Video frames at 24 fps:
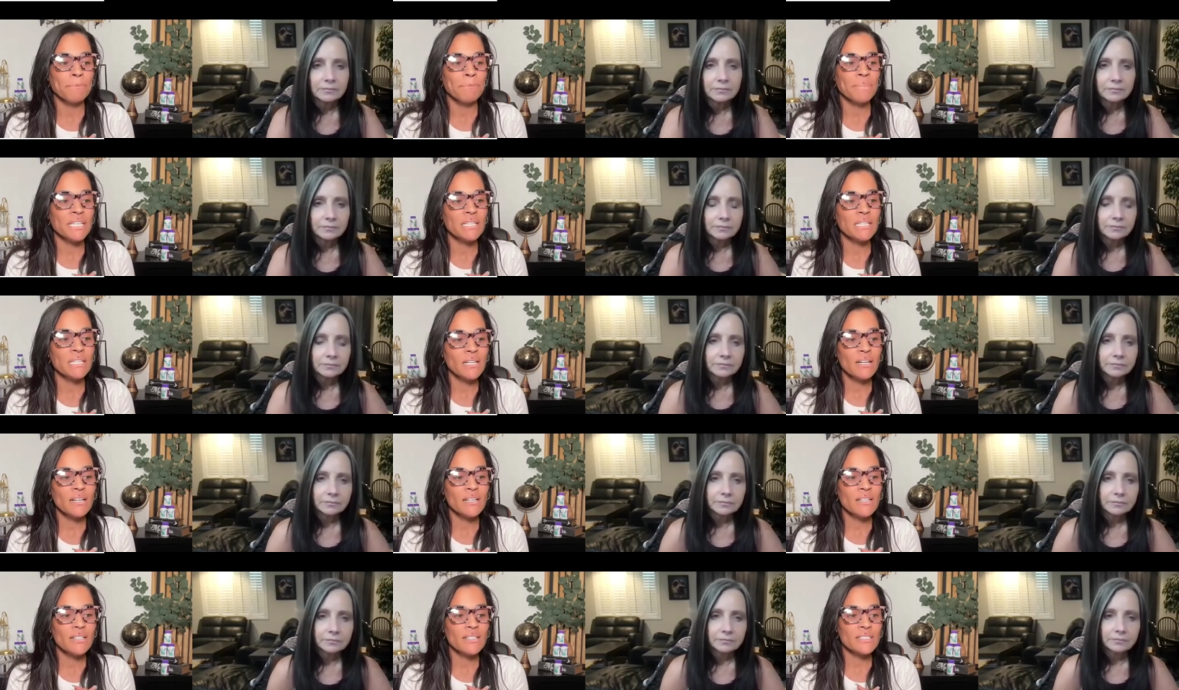
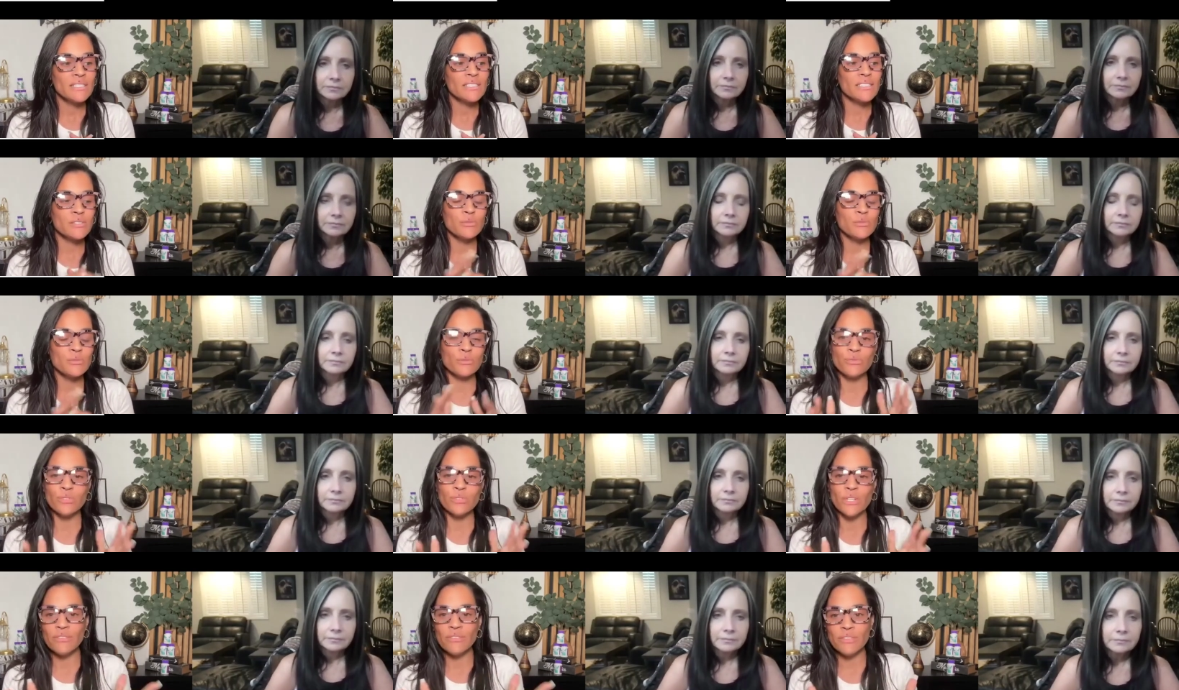Speaker 1: because
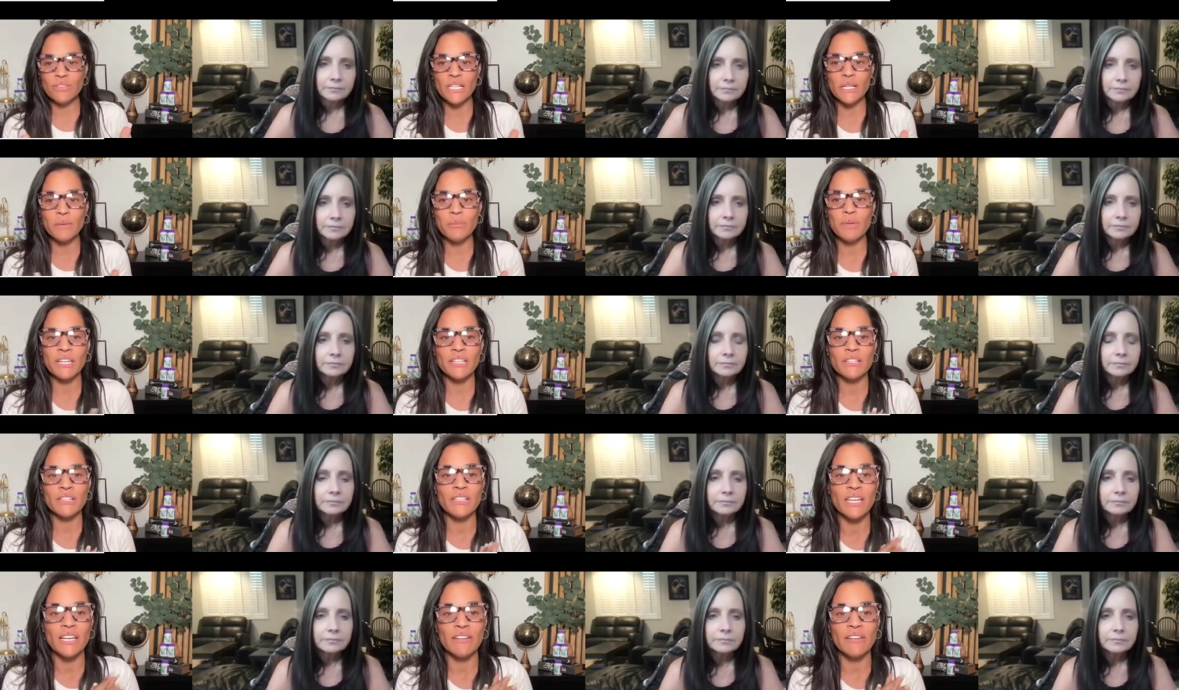roughly about
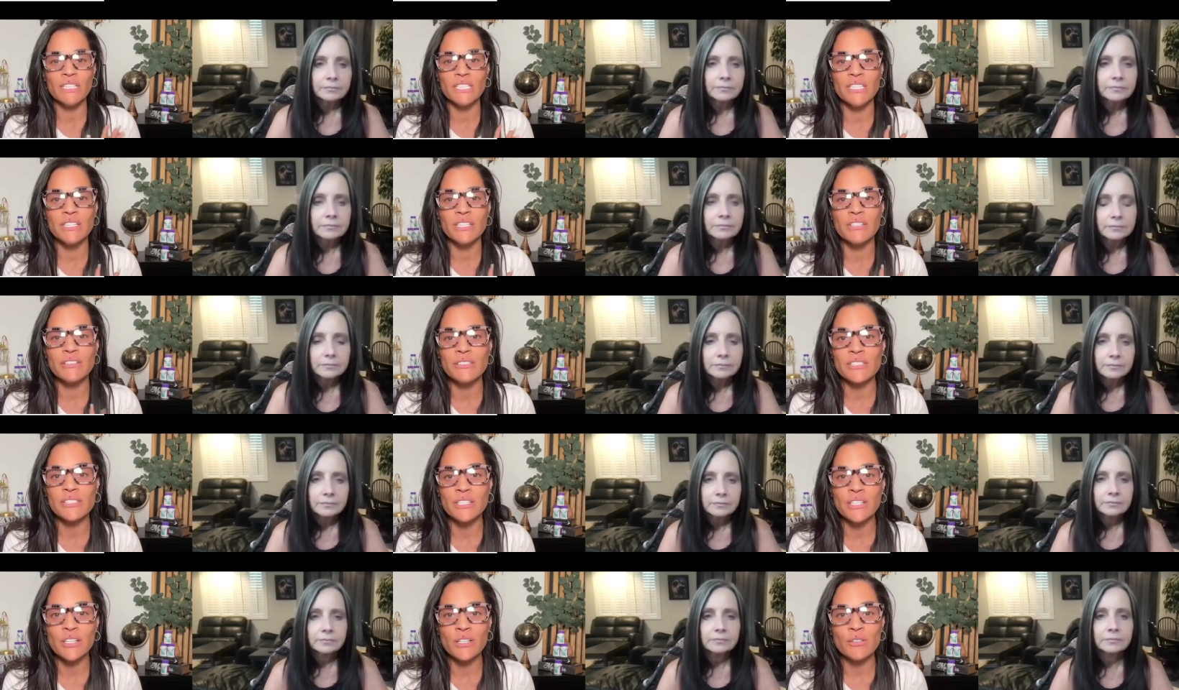11
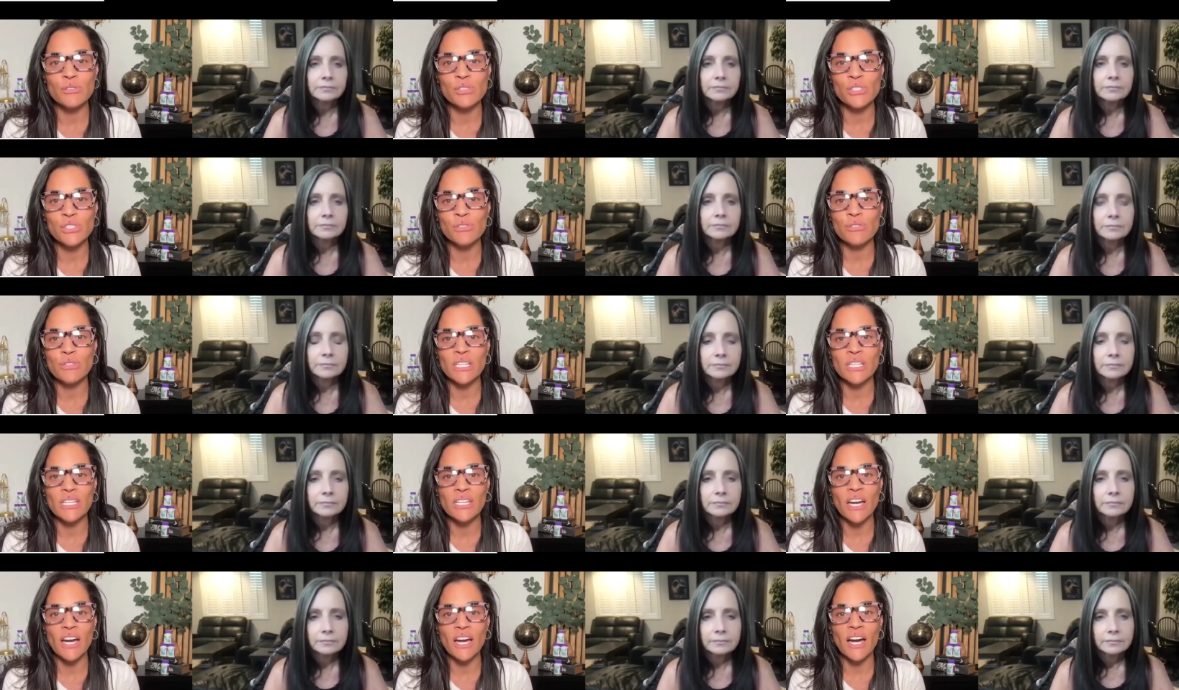years ago,
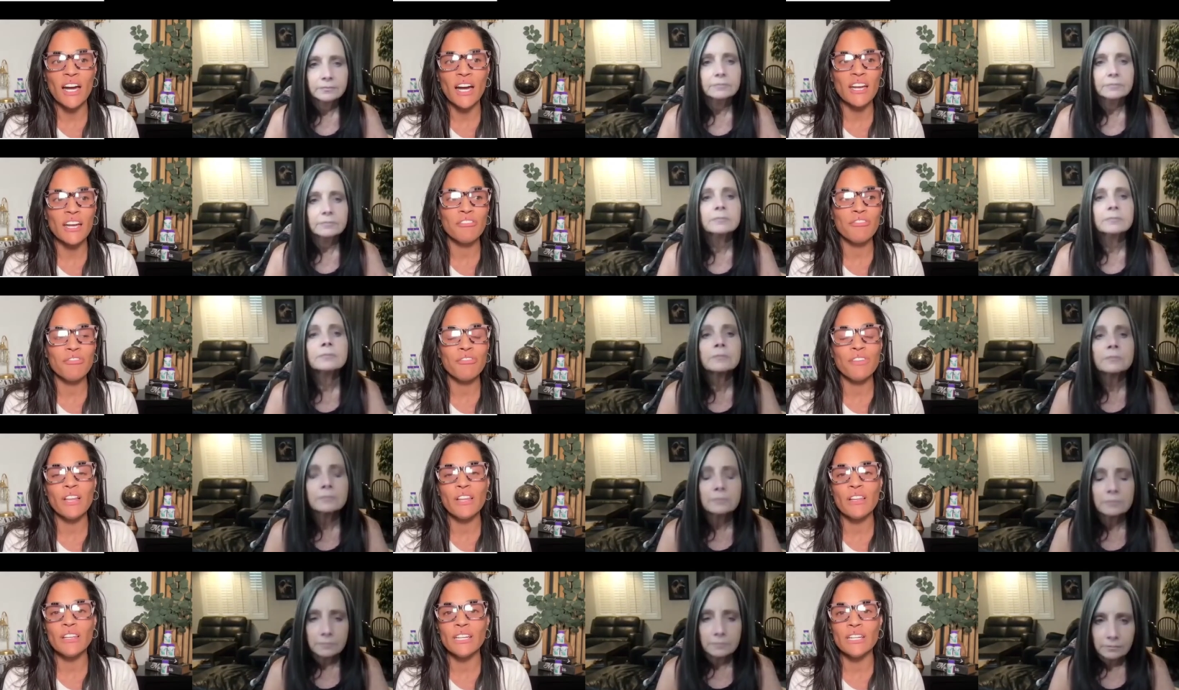Judy, I
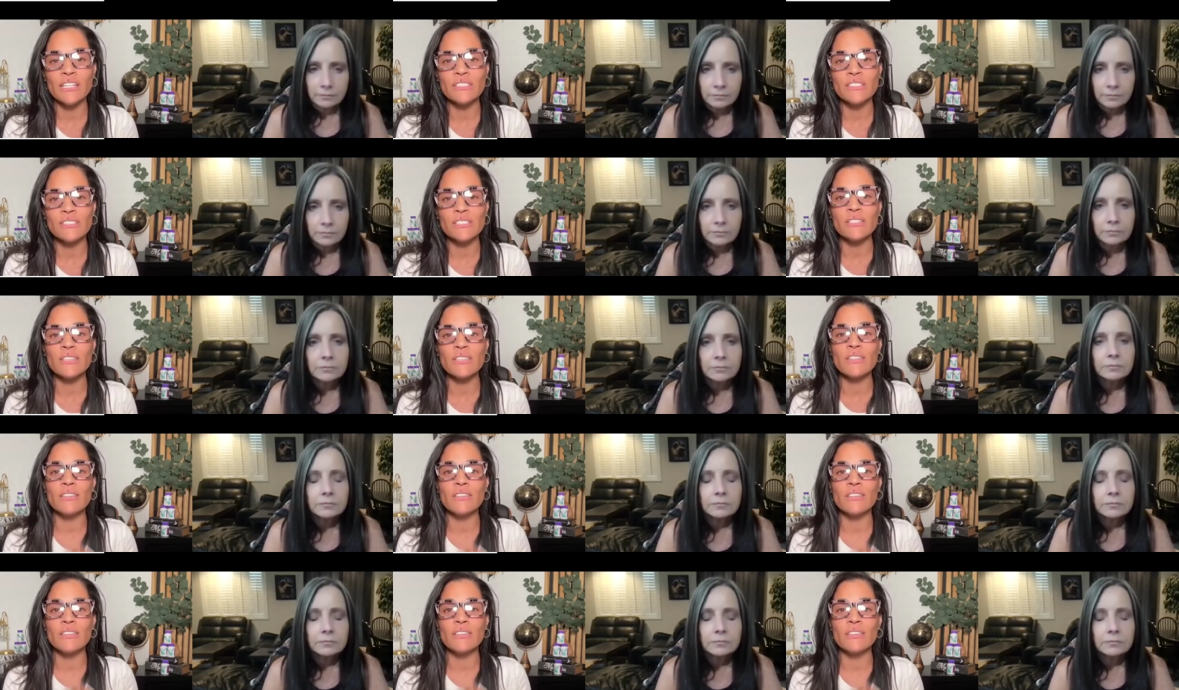fell into